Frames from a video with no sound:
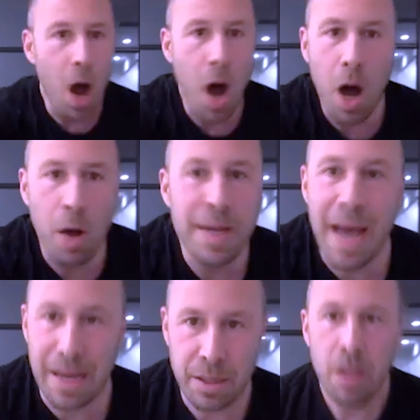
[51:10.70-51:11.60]
uh-huh, things out yes.
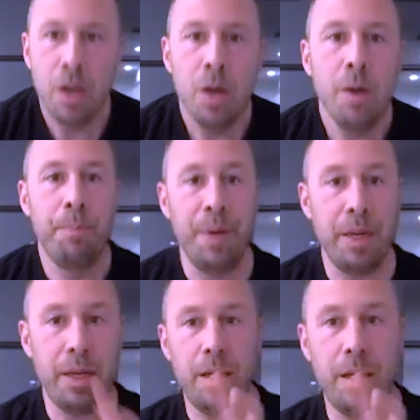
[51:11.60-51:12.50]
in the first place. Well, yeah.
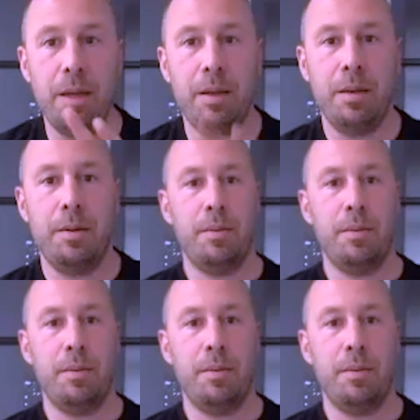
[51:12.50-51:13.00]
And then